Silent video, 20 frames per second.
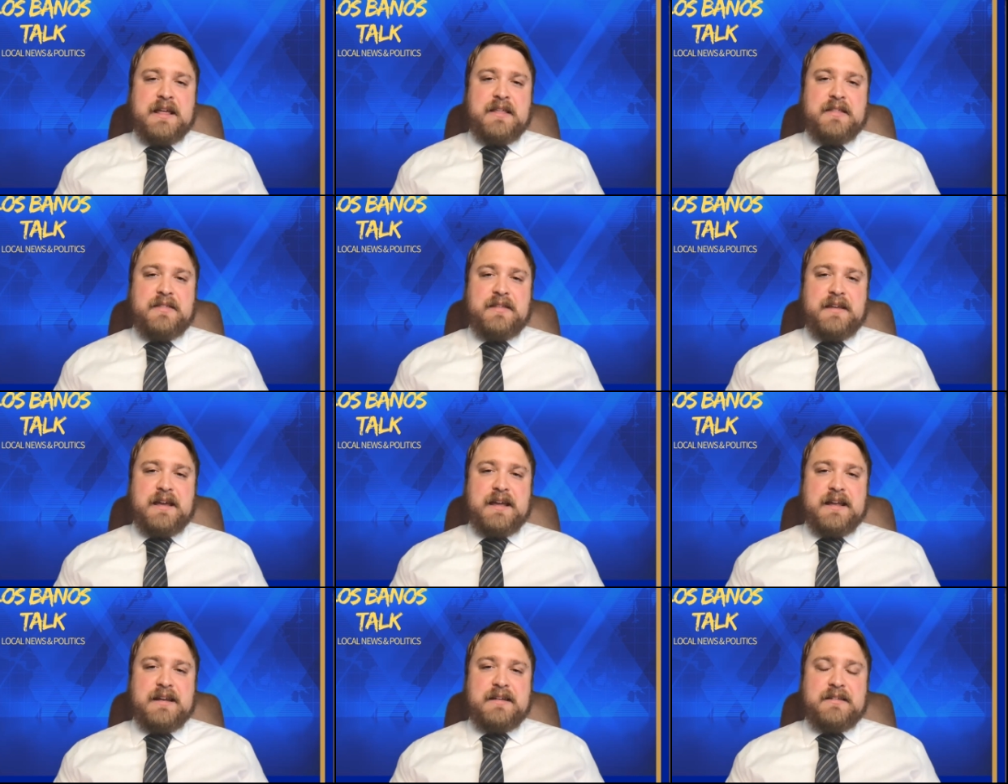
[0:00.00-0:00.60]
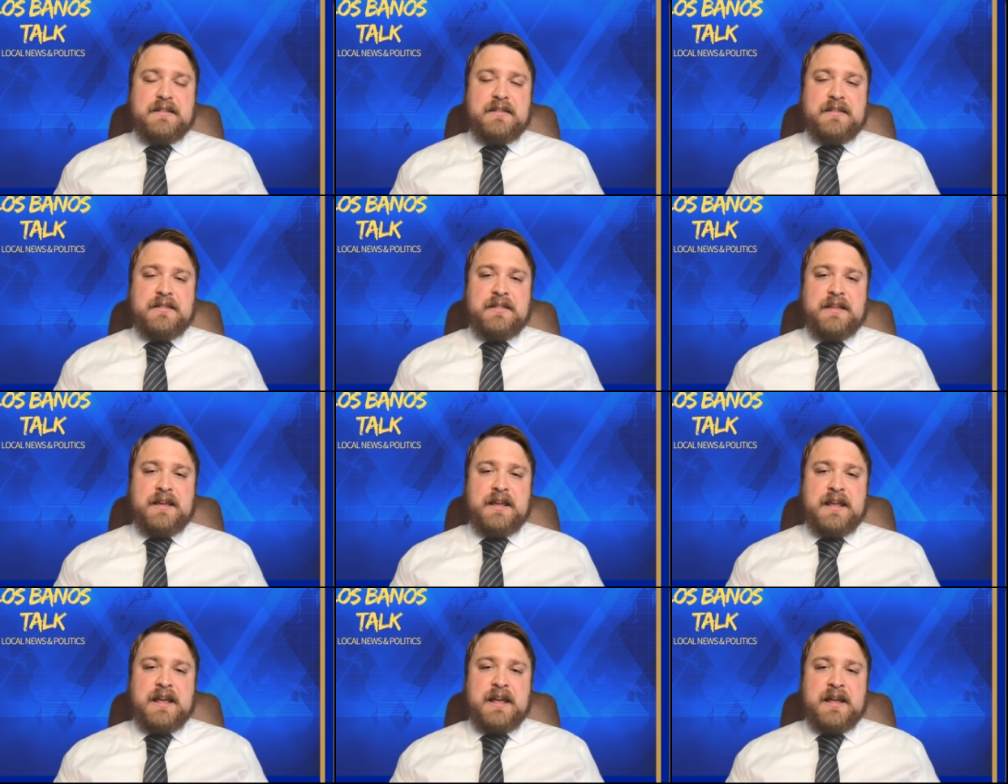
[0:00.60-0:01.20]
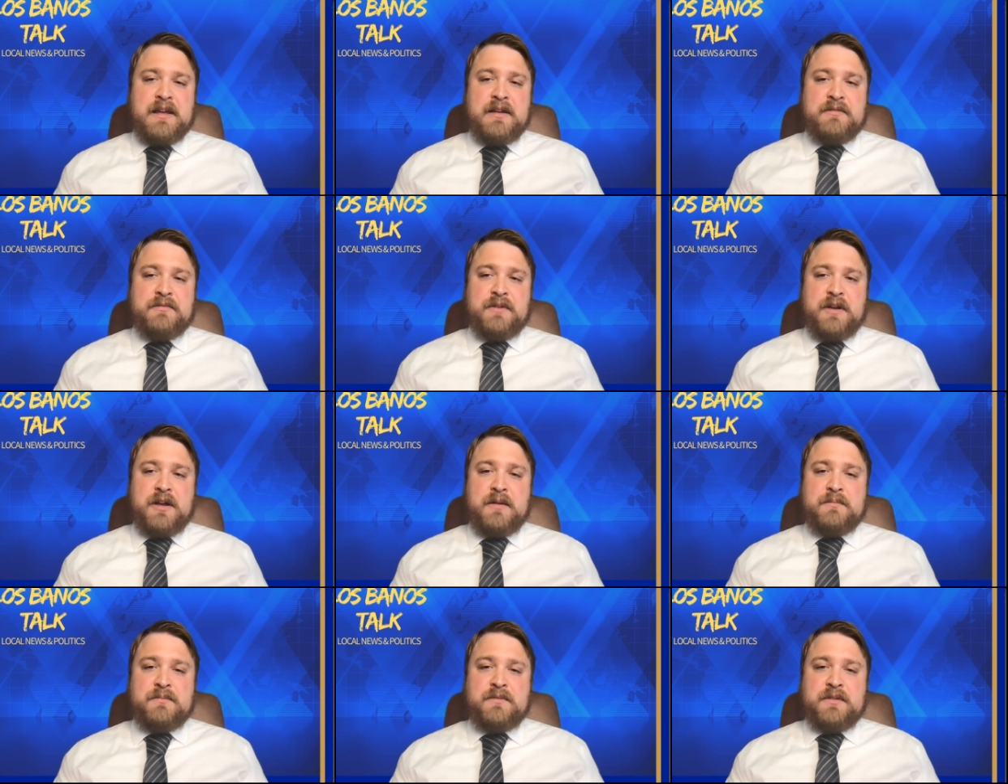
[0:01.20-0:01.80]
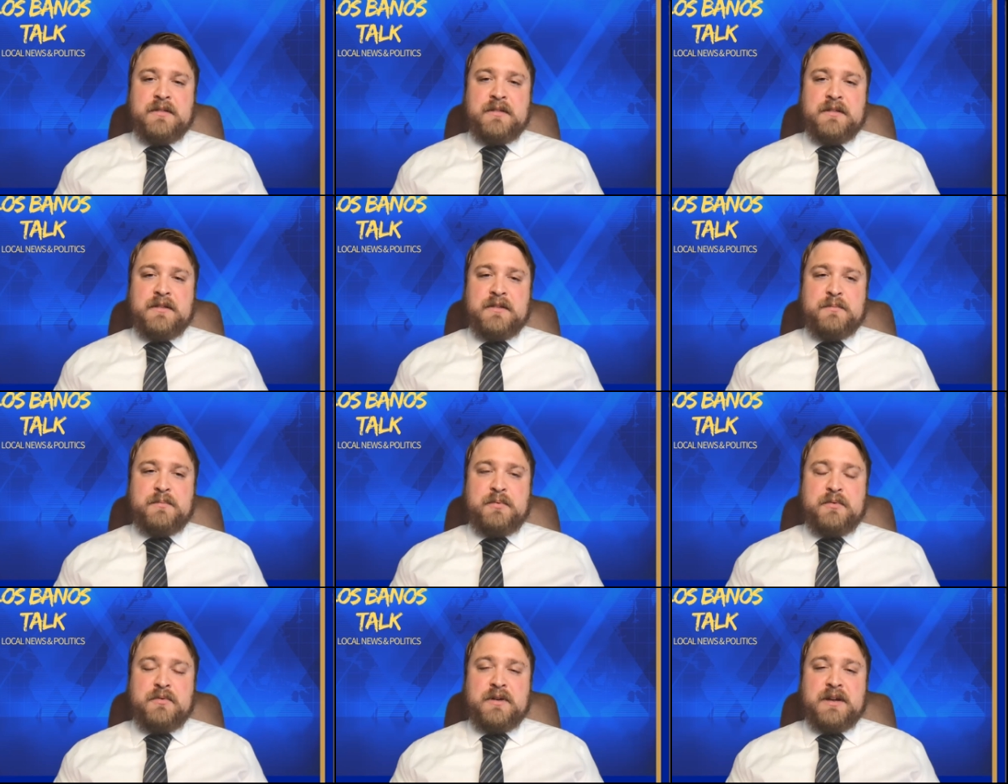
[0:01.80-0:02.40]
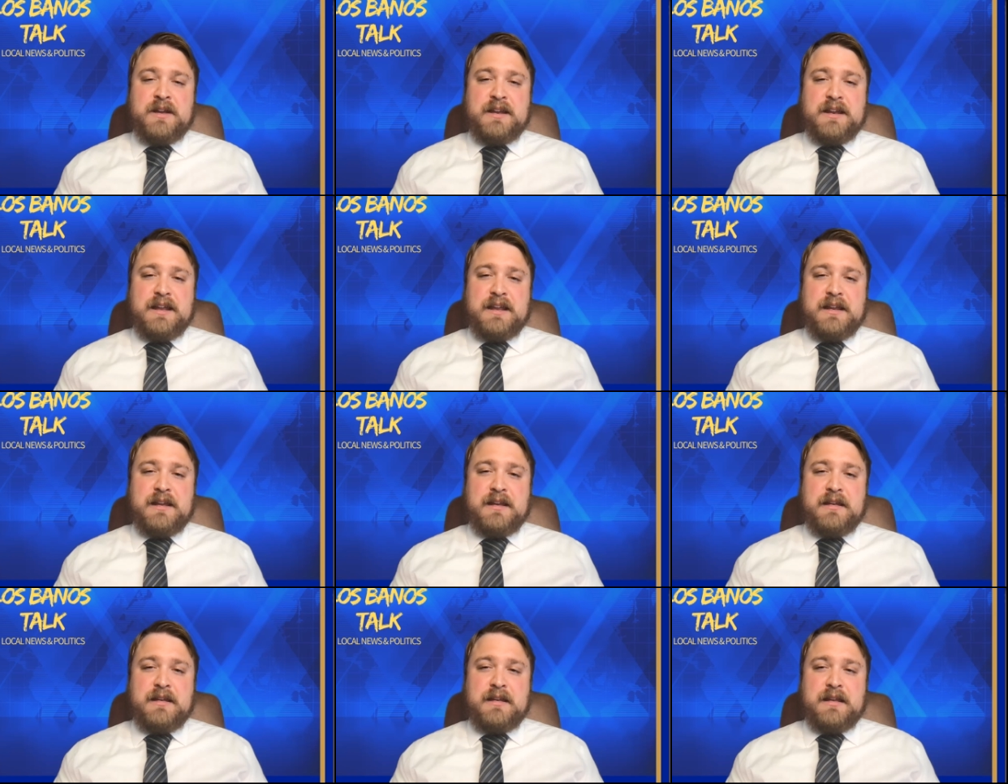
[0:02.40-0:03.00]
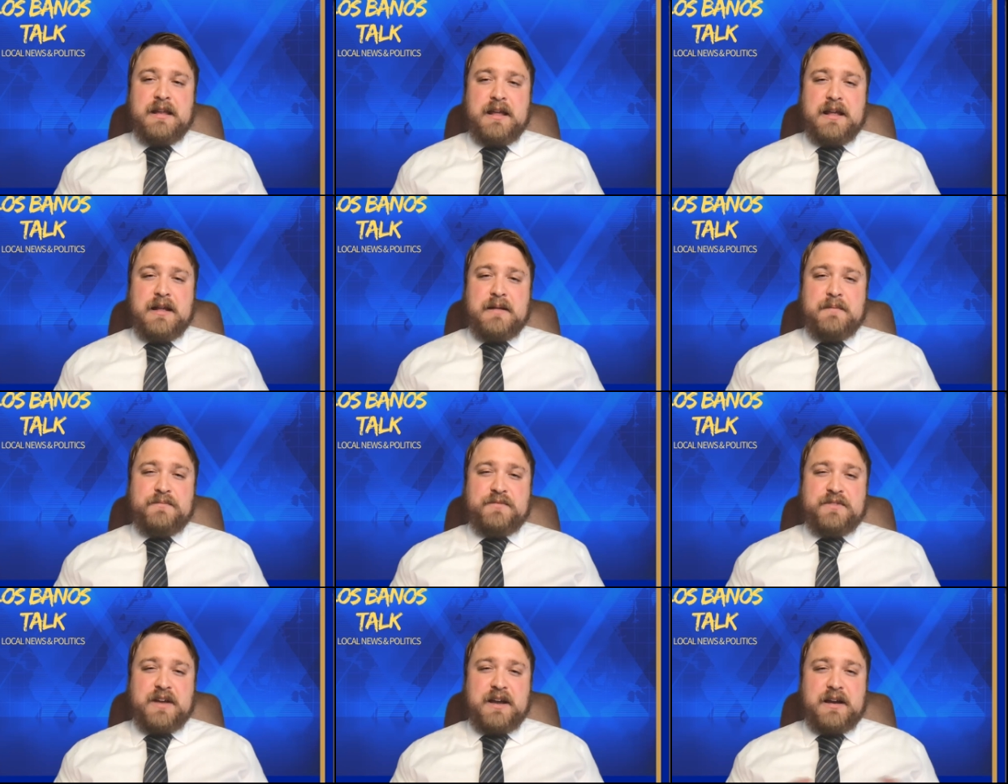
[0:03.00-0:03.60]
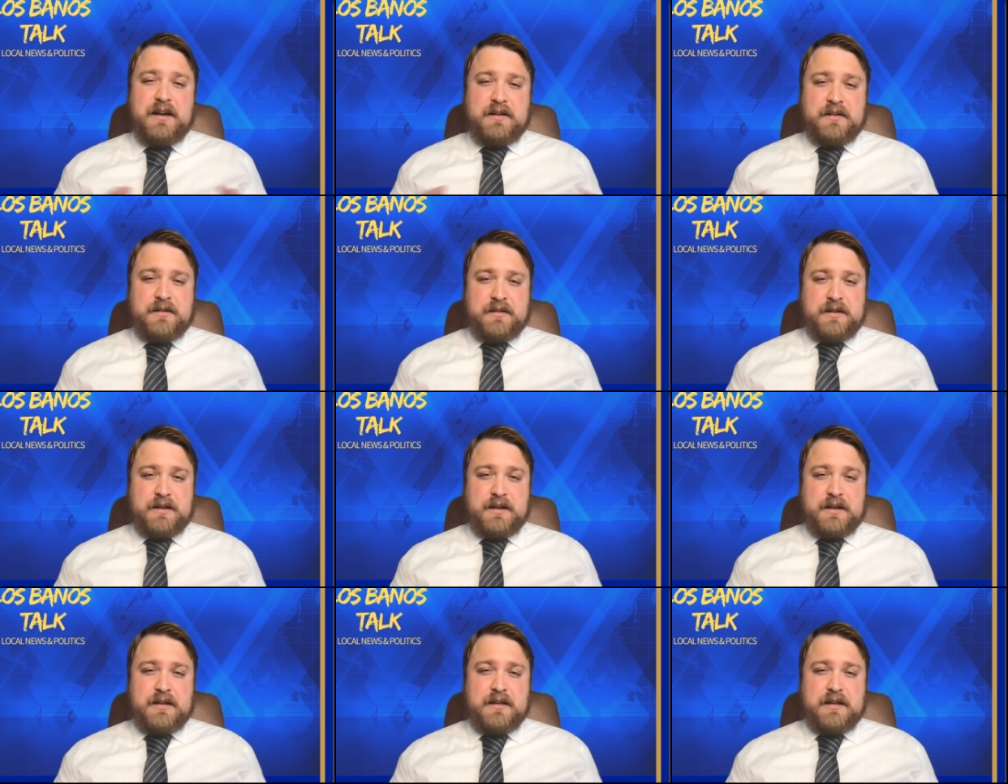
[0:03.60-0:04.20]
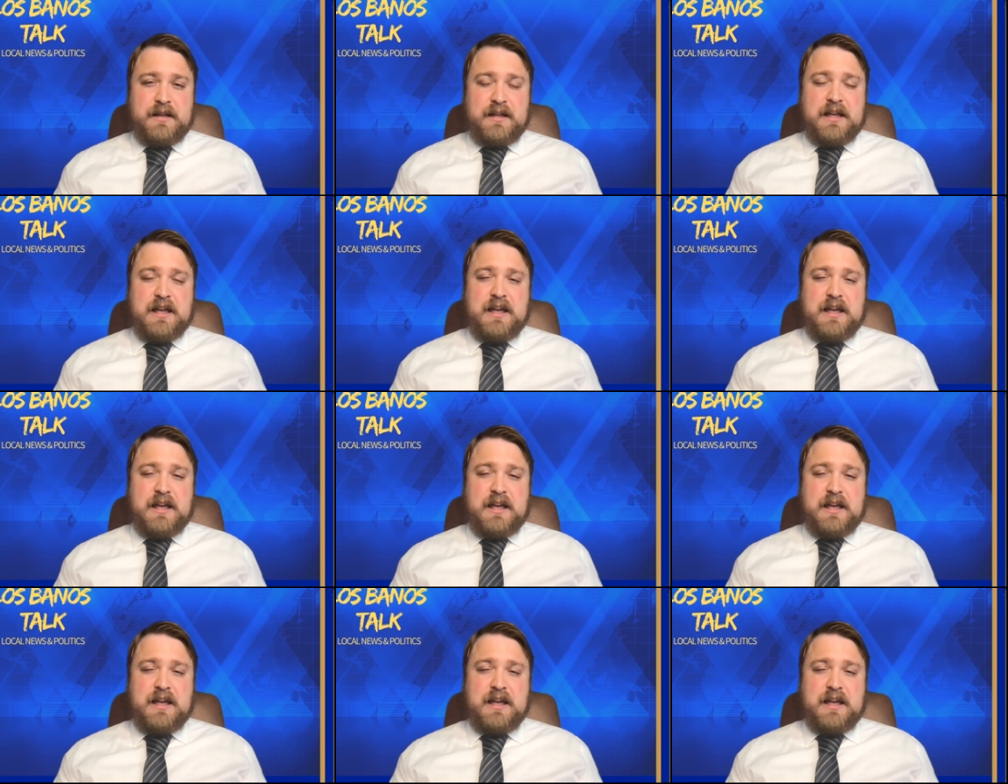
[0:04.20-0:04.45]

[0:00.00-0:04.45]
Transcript: that they have, up to this point in entirety,